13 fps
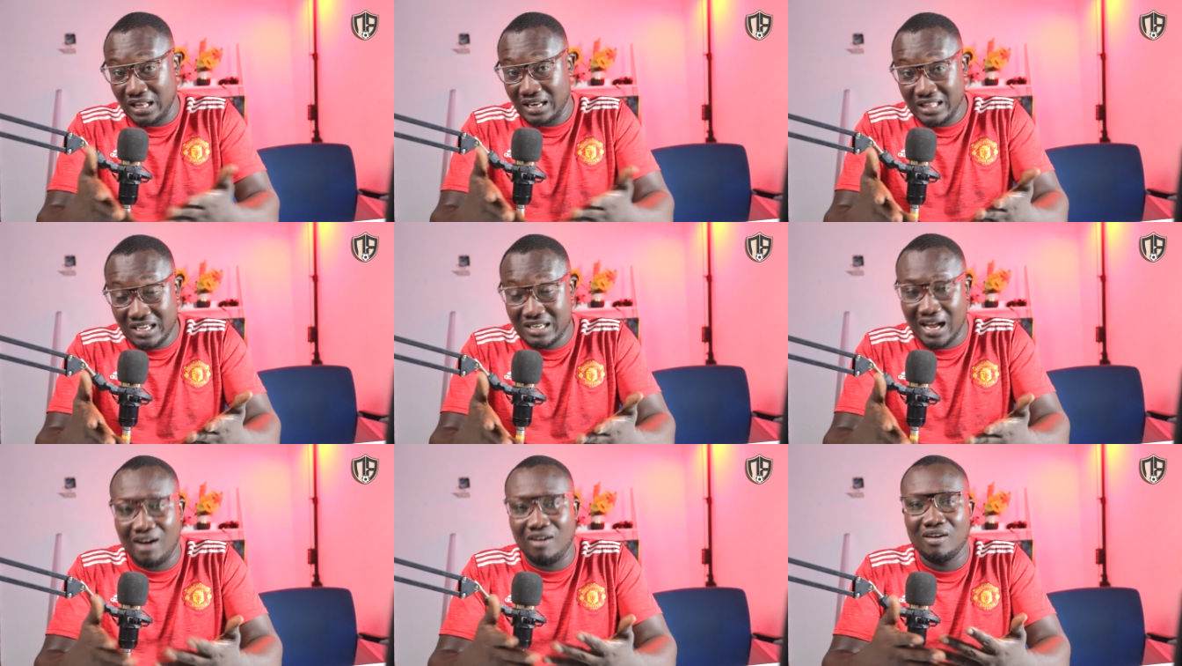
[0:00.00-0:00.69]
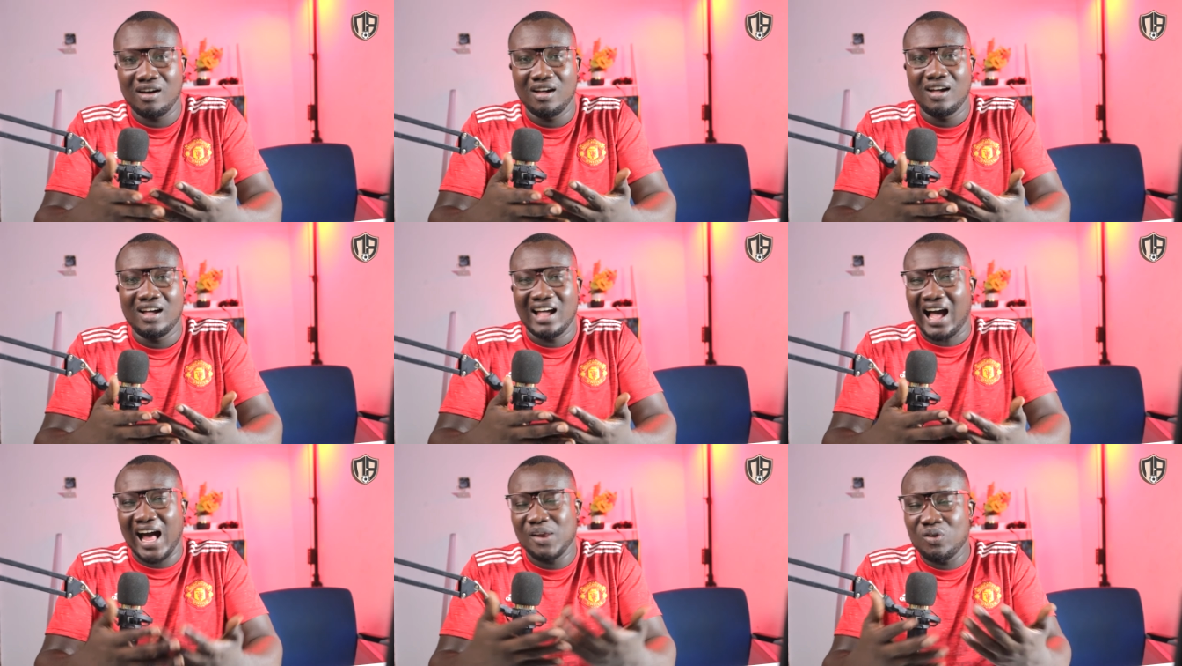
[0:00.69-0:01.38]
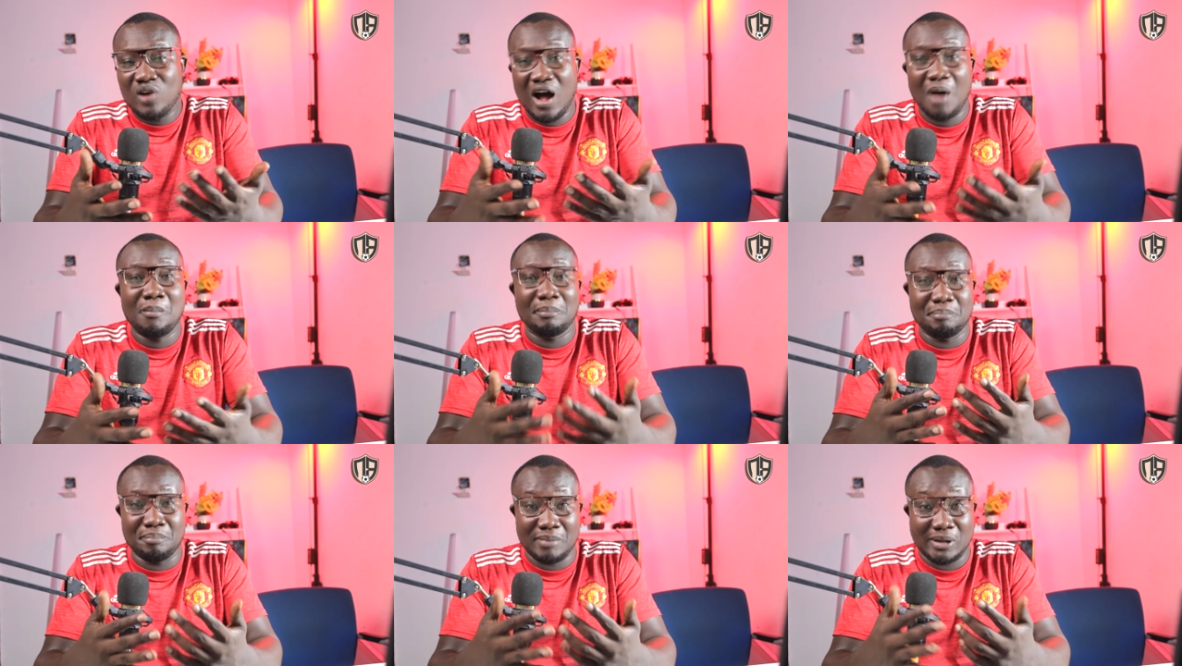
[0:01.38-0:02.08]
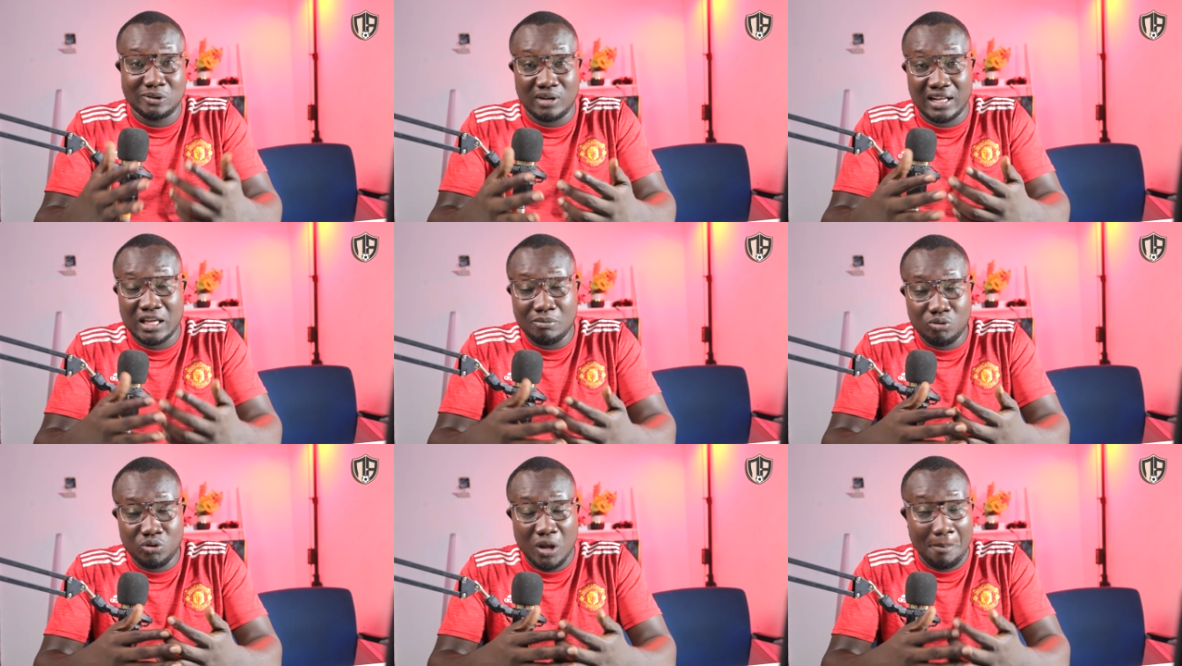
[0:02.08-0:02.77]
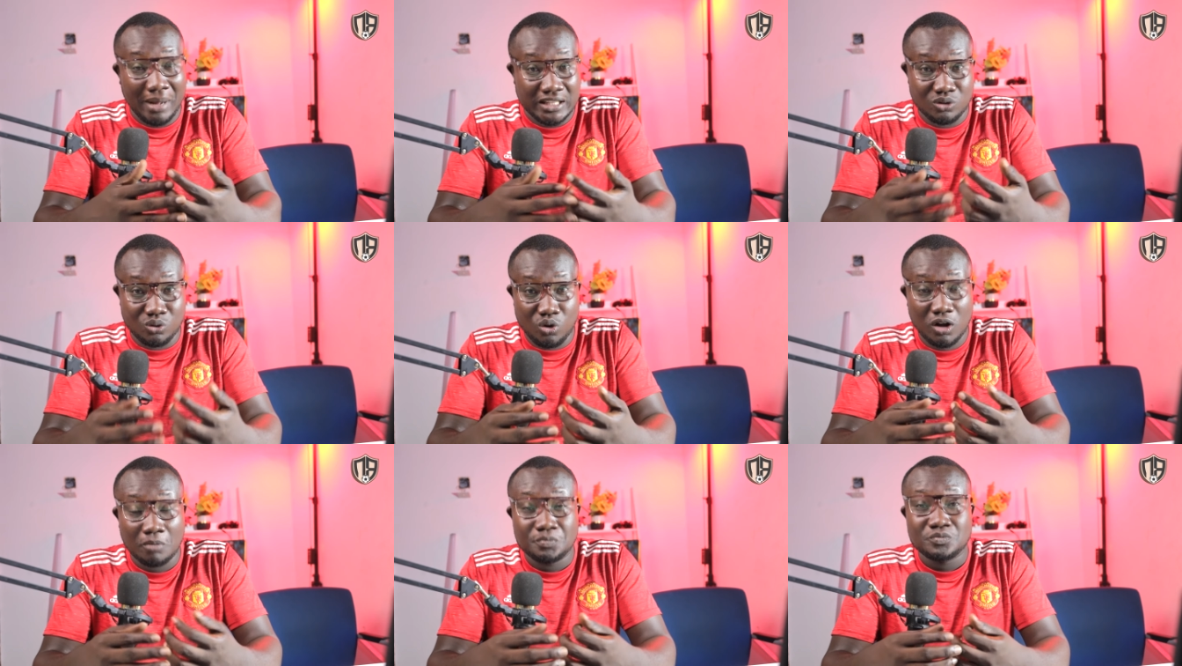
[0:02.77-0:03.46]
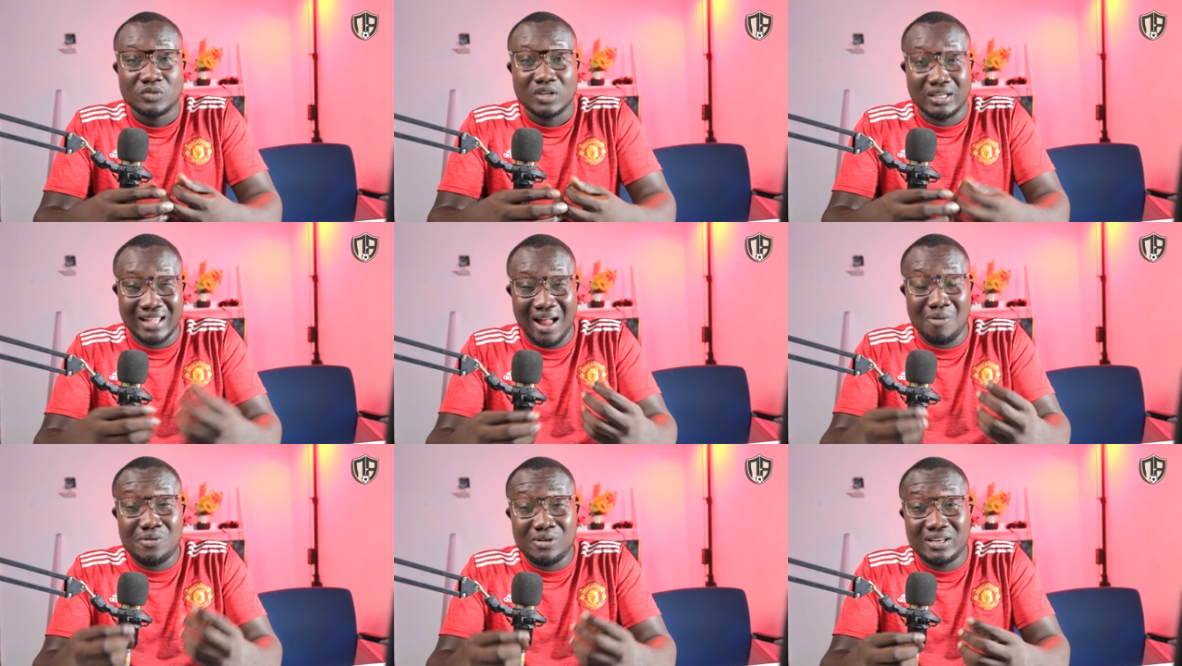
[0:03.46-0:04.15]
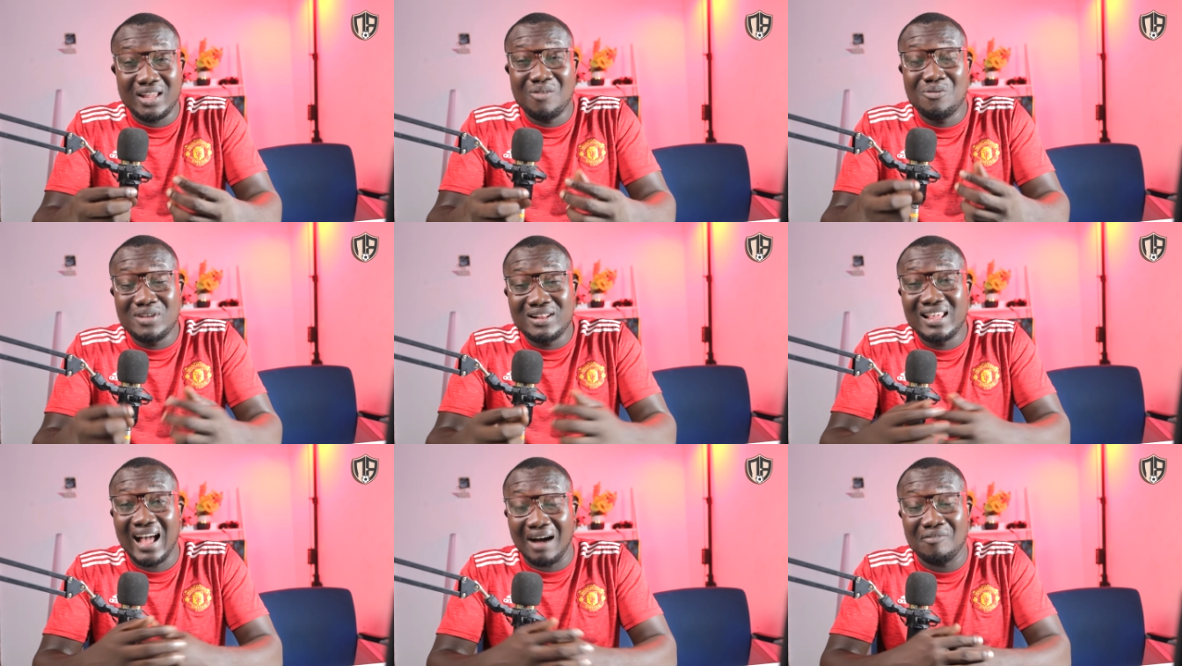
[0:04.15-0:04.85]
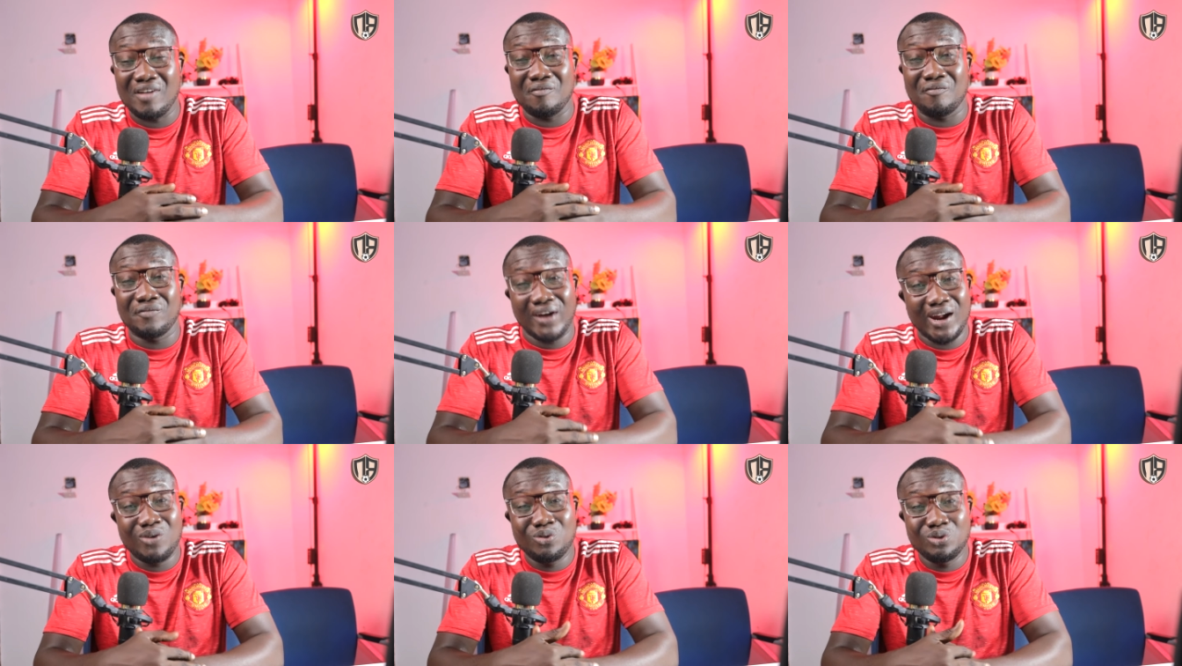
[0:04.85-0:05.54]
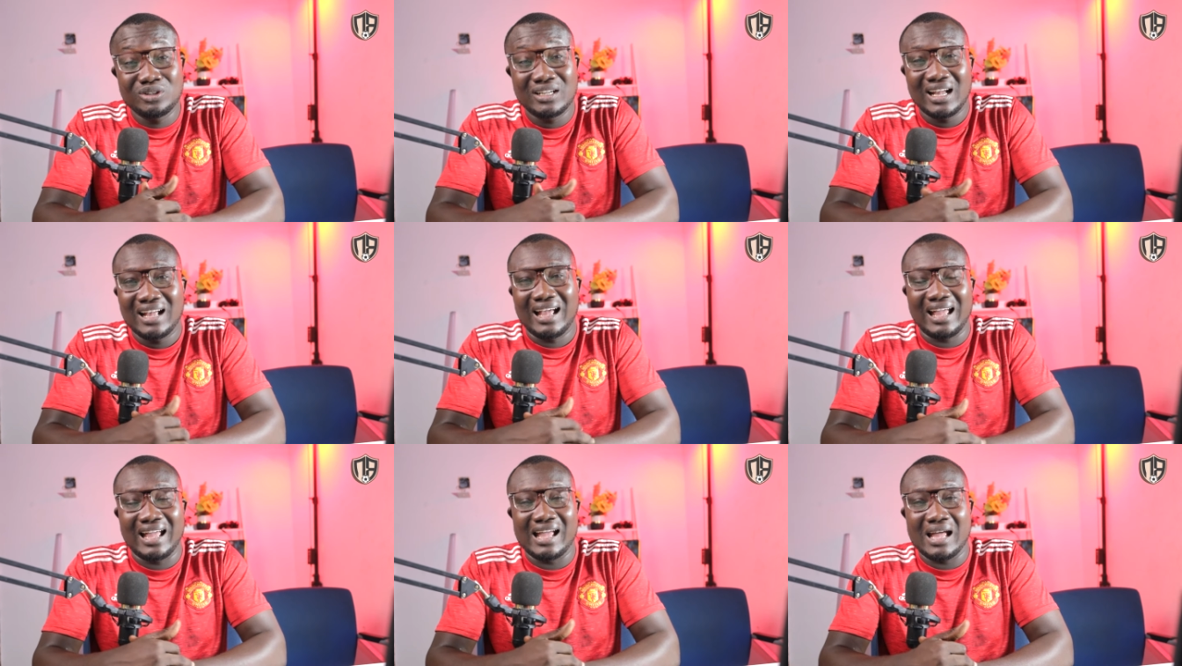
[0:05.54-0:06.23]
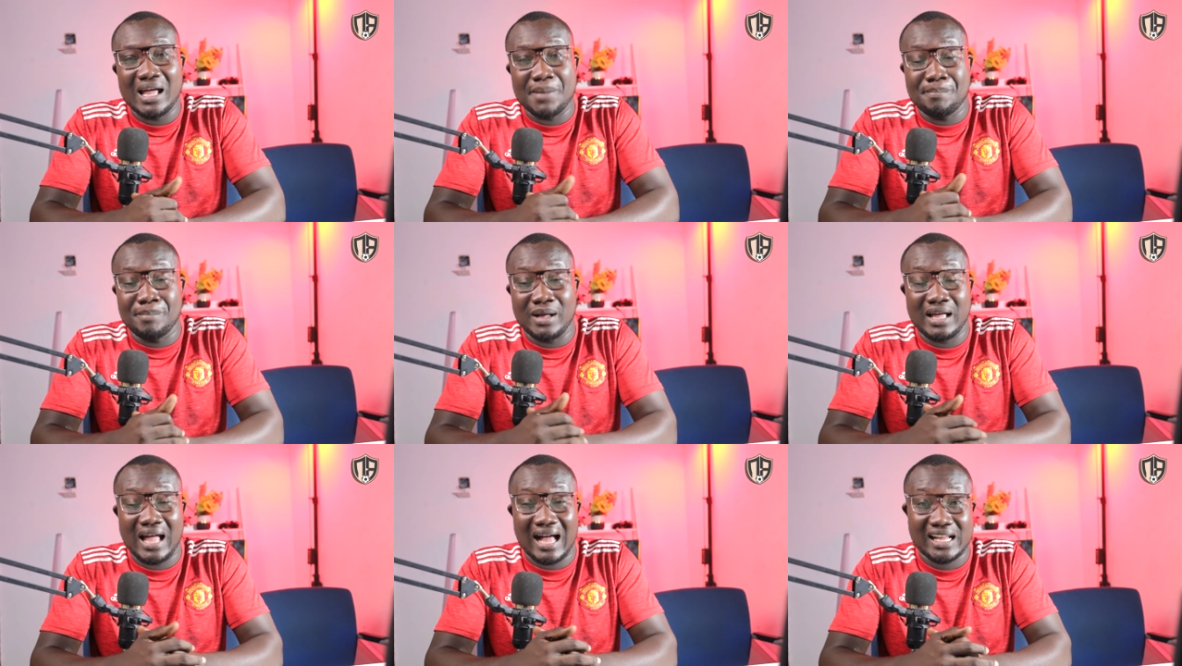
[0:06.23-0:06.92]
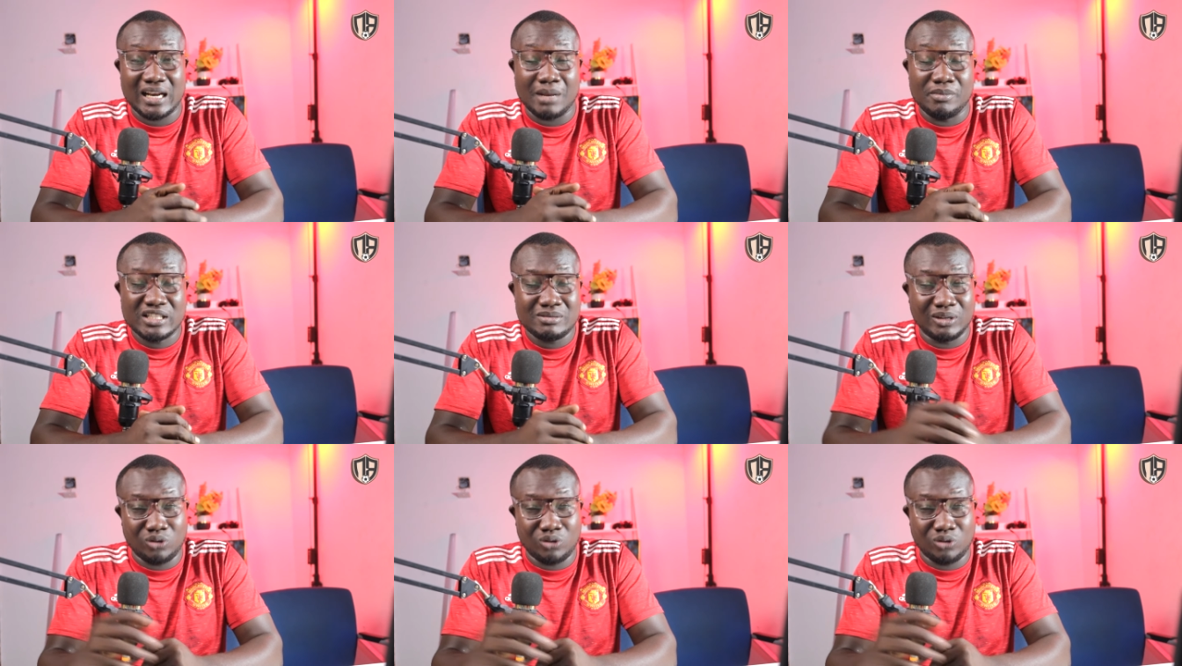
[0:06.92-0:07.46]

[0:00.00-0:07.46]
the league now. I don't know how Barcelona keep doing it, but look, they are they really have a very good uh, uh, academy team.